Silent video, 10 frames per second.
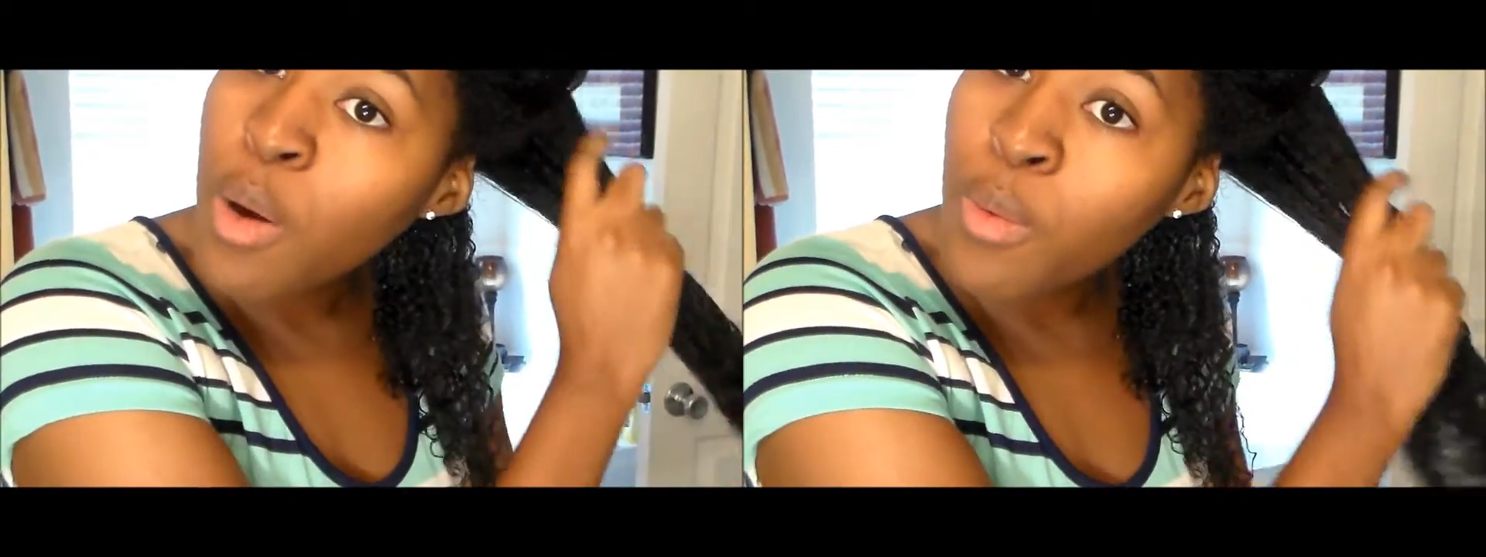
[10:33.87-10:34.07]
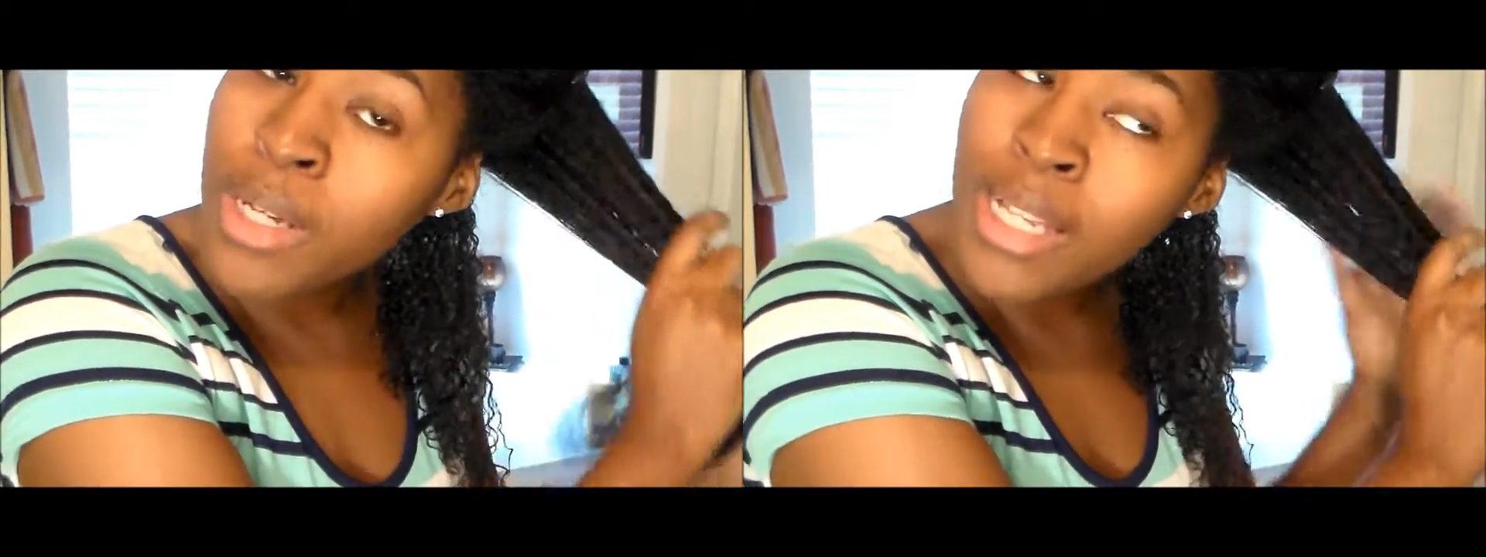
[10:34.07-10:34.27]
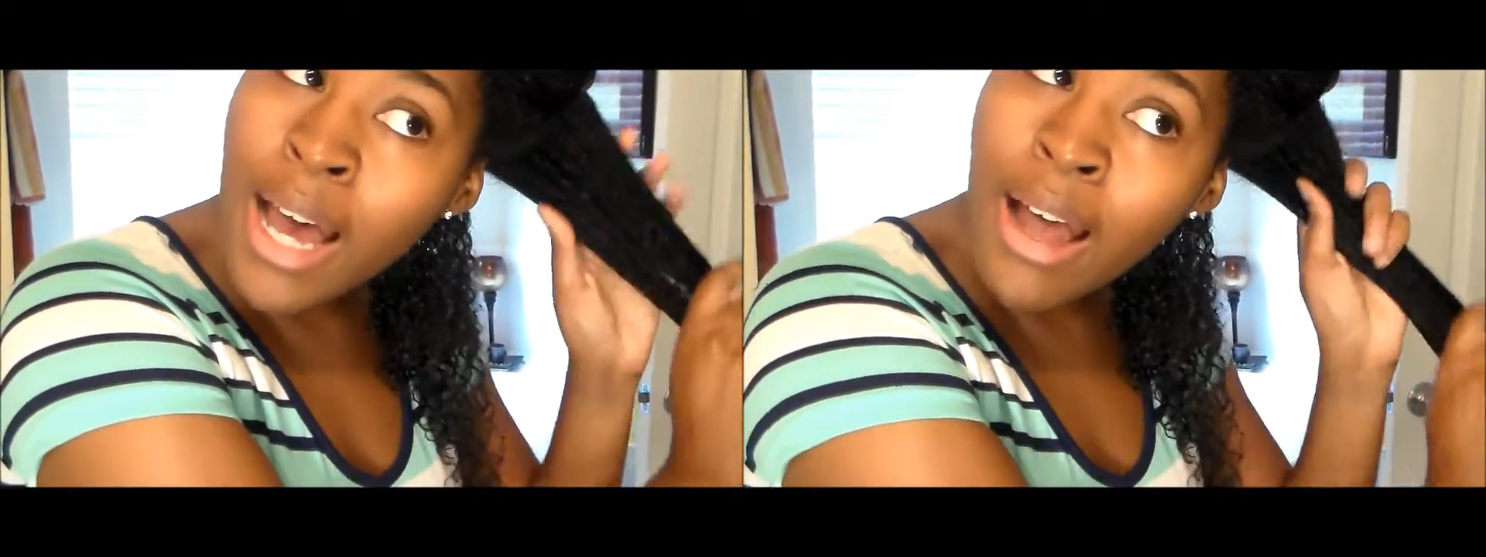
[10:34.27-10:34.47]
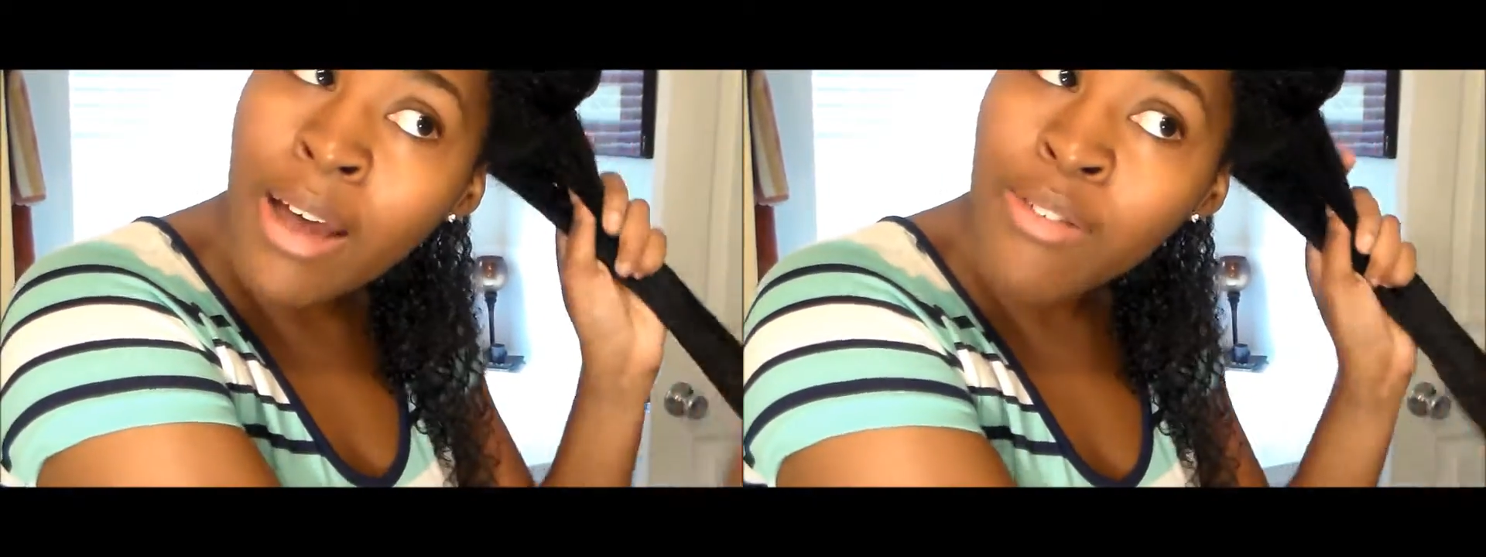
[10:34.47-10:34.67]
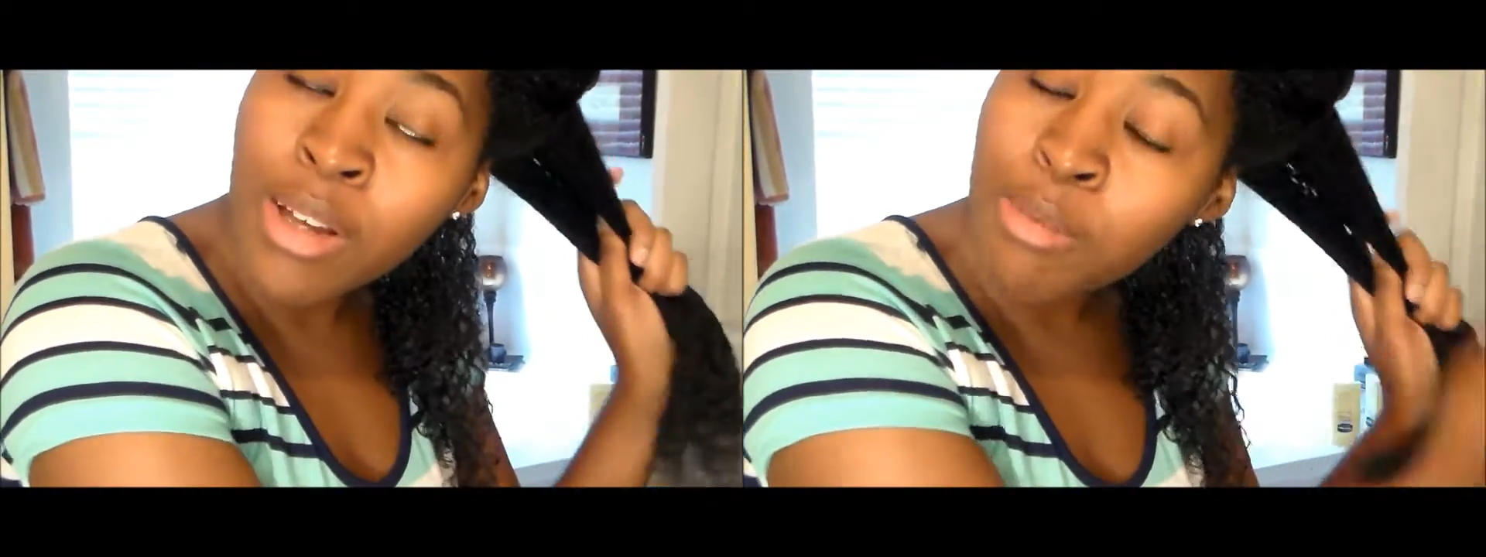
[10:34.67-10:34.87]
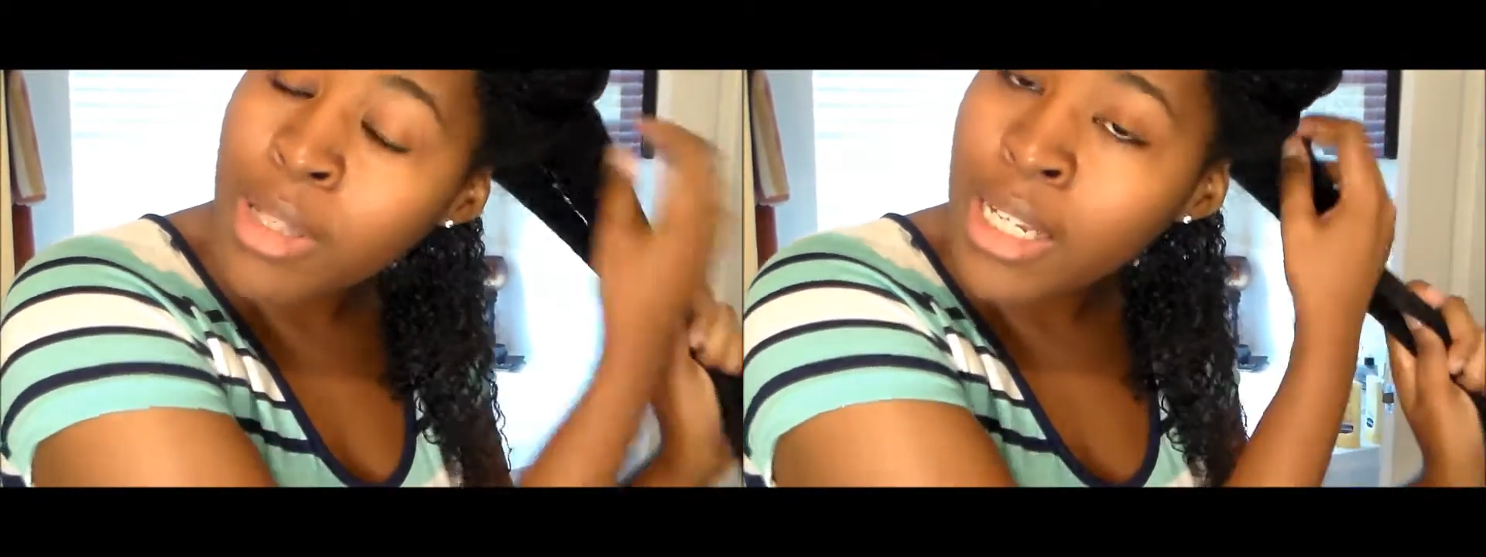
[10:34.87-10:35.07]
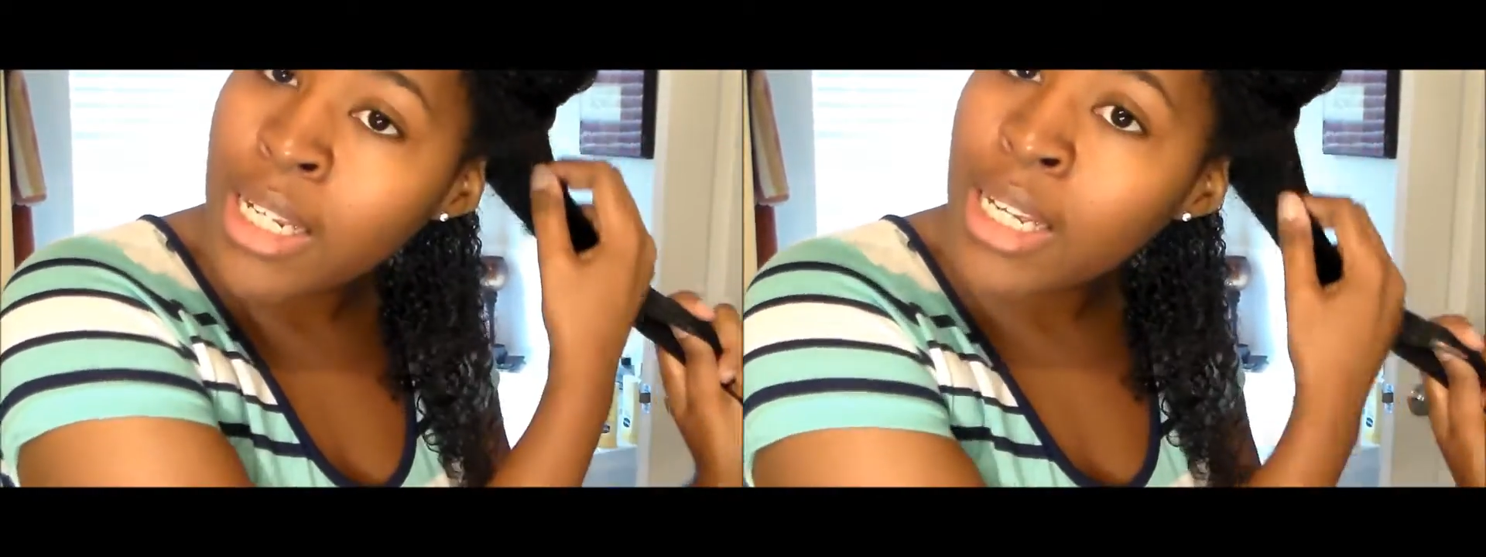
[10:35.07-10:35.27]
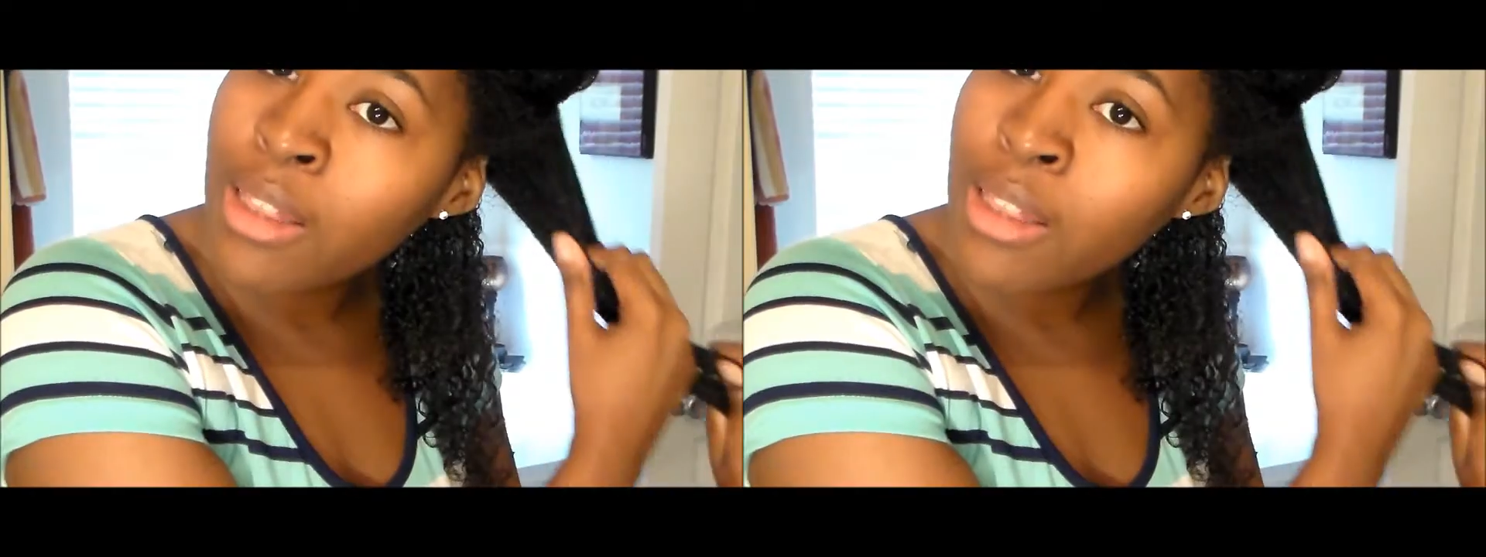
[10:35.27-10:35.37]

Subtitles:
once I have completed